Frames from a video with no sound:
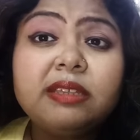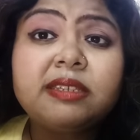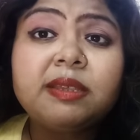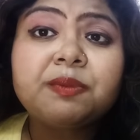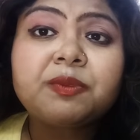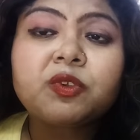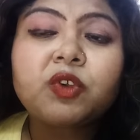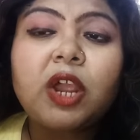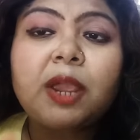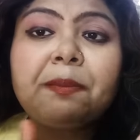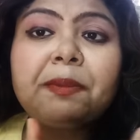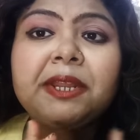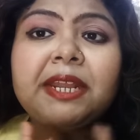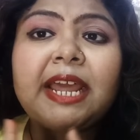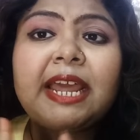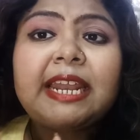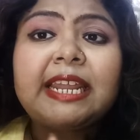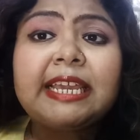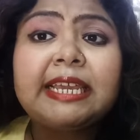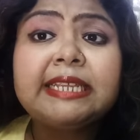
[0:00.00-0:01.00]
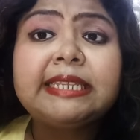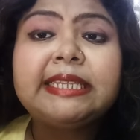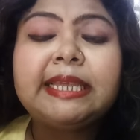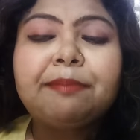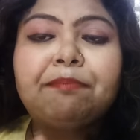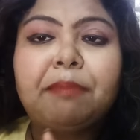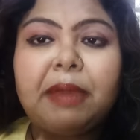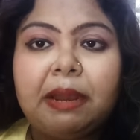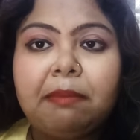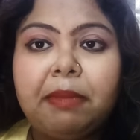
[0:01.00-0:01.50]
Subscribe in and hit
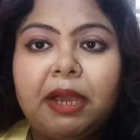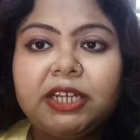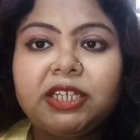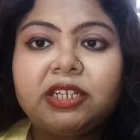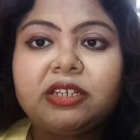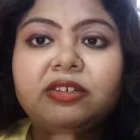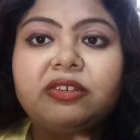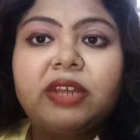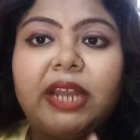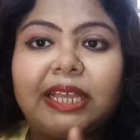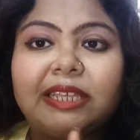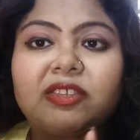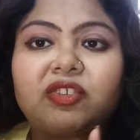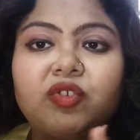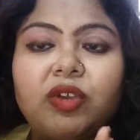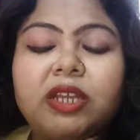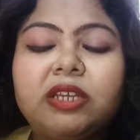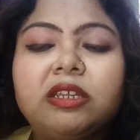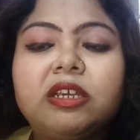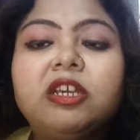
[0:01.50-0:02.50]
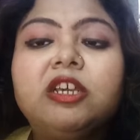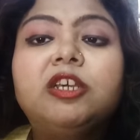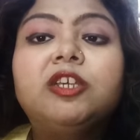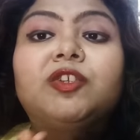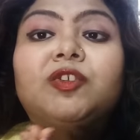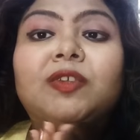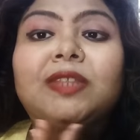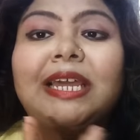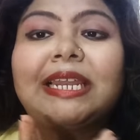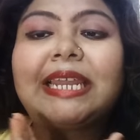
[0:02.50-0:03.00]
the bell button next to it,
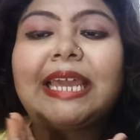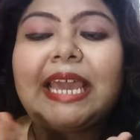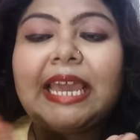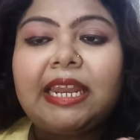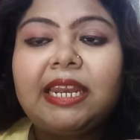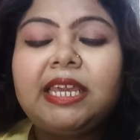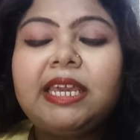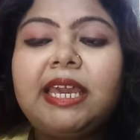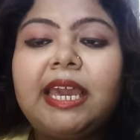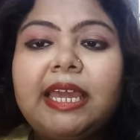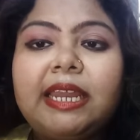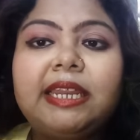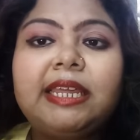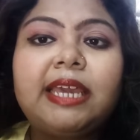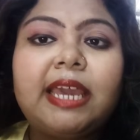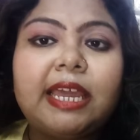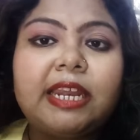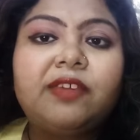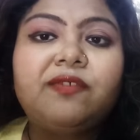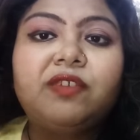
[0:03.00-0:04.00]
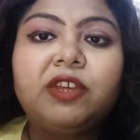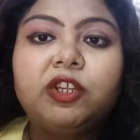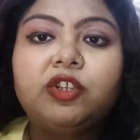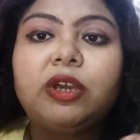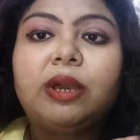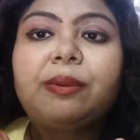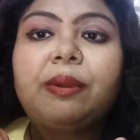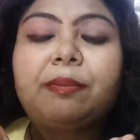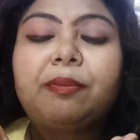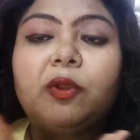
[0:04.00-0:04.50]
so that any
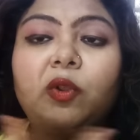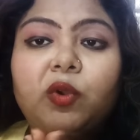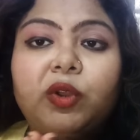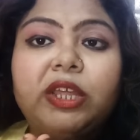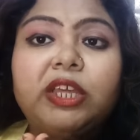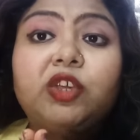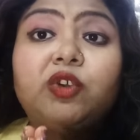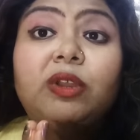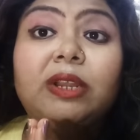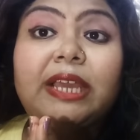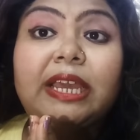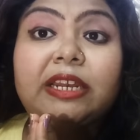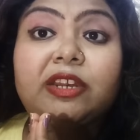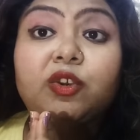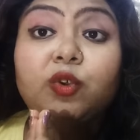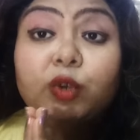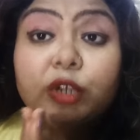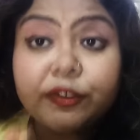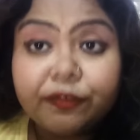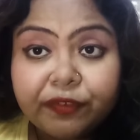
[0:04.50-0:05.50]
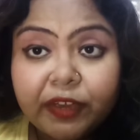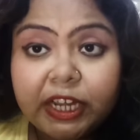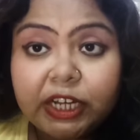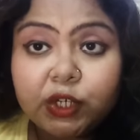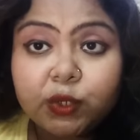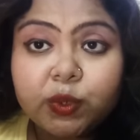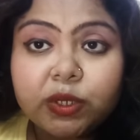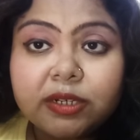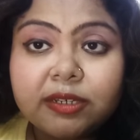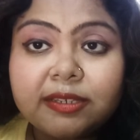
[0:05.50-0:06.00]
video I'm uploading, you'll get
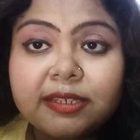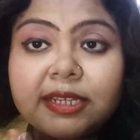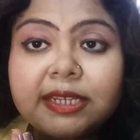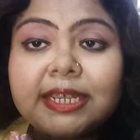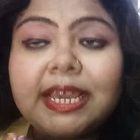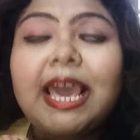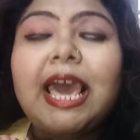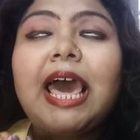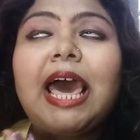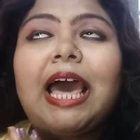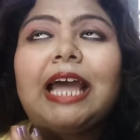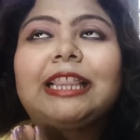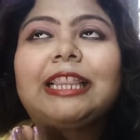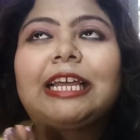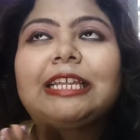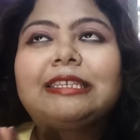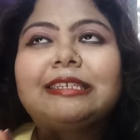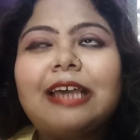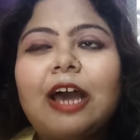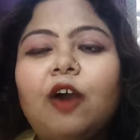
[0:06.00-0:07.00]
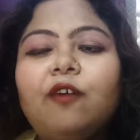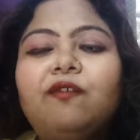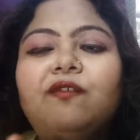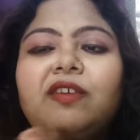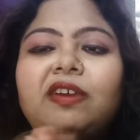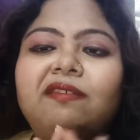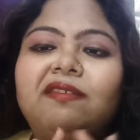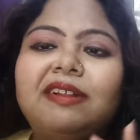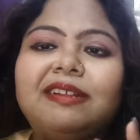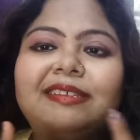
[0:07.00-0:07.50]
notified towards it. And that's how
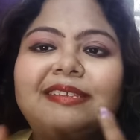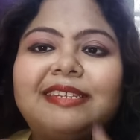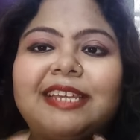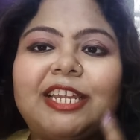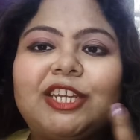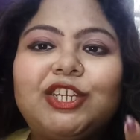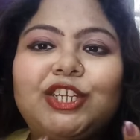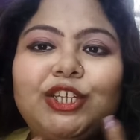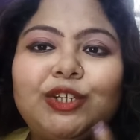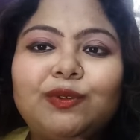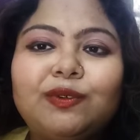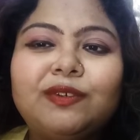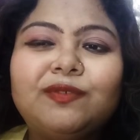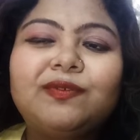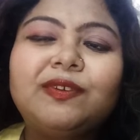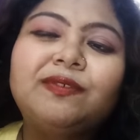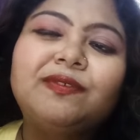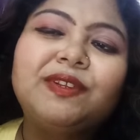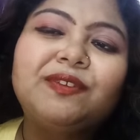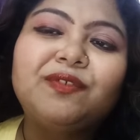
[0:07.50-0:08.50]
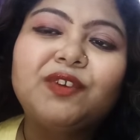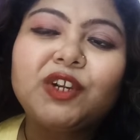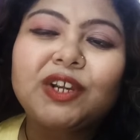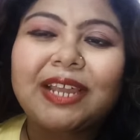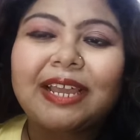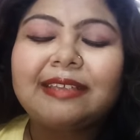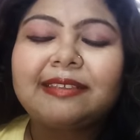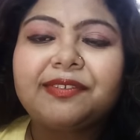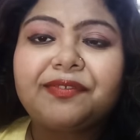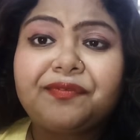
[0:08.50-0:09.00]
we will stay tuned. We will
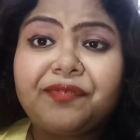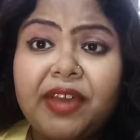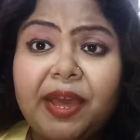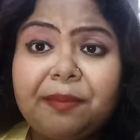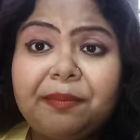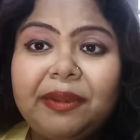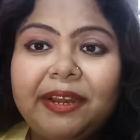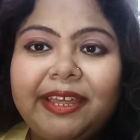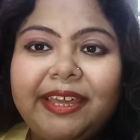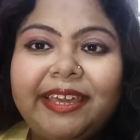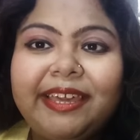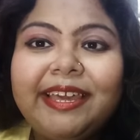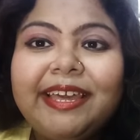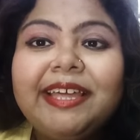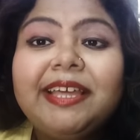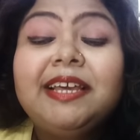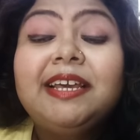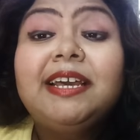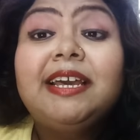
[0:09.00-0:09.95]
work as a family.